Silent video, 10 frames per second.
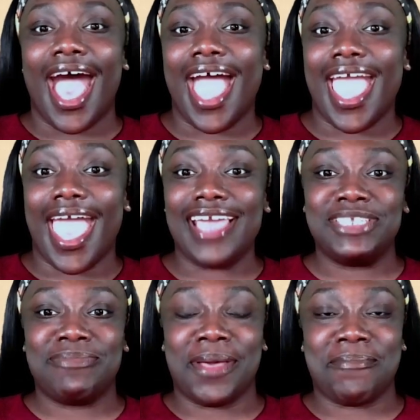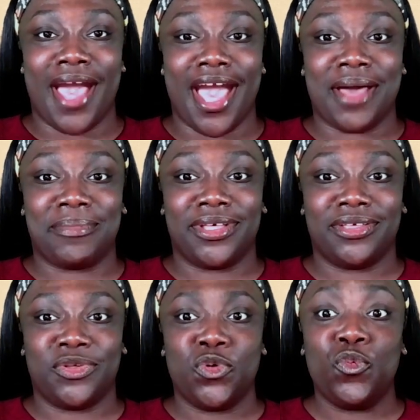I asked my mom,
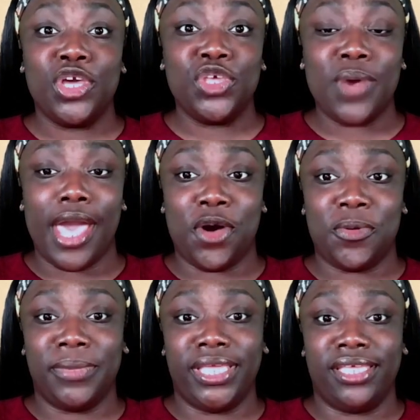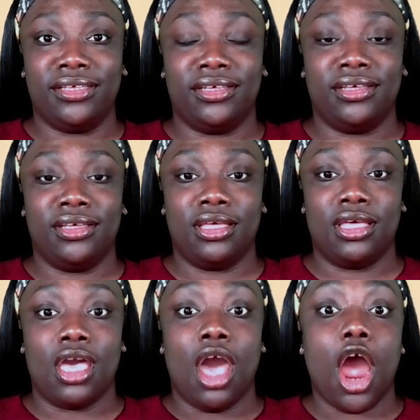Will you help me?
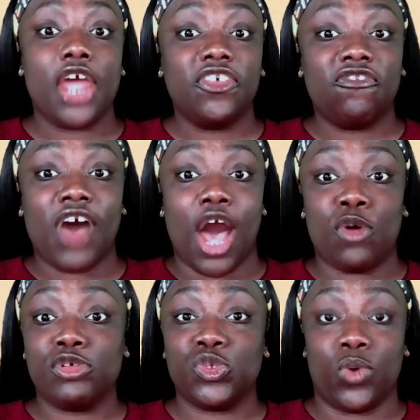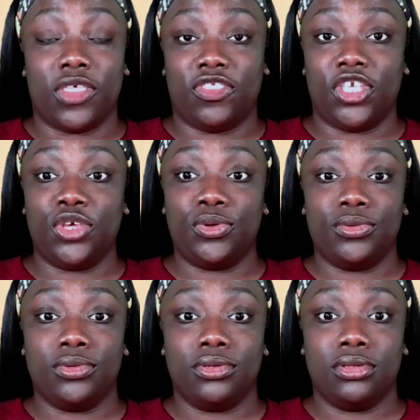Are the vowels with
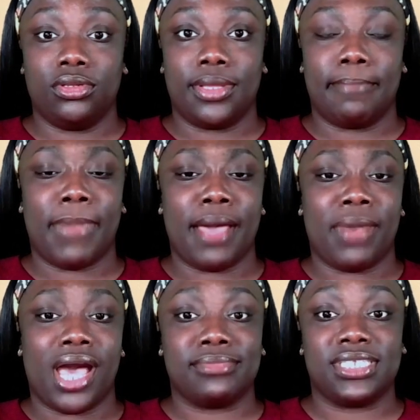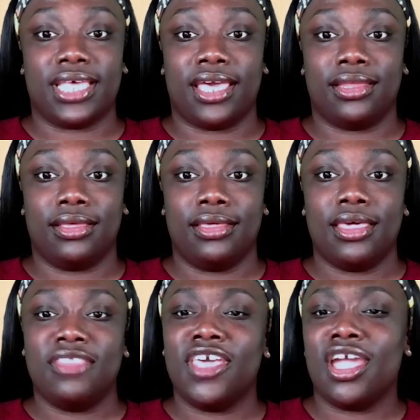you? My mom said,
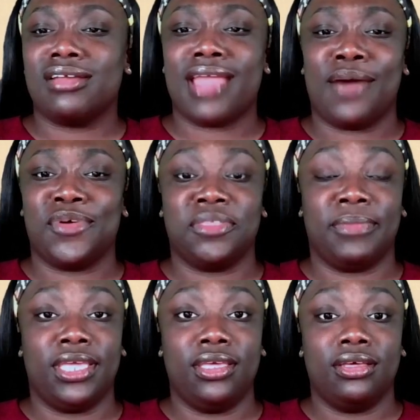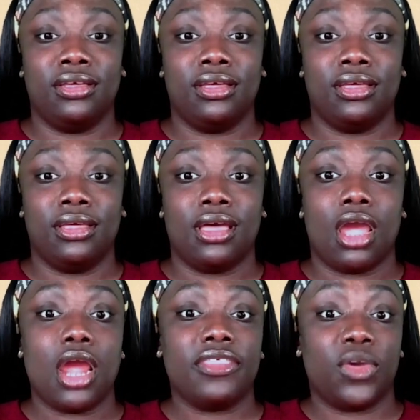They are not with me.
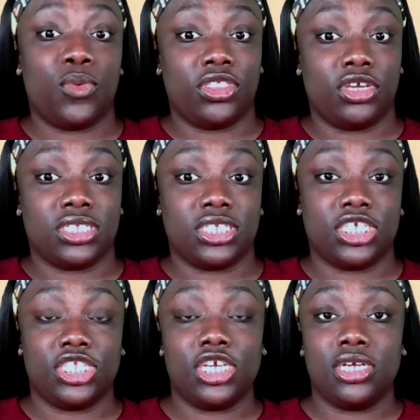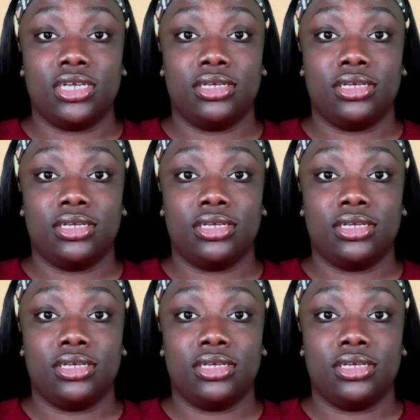Are they with your sister?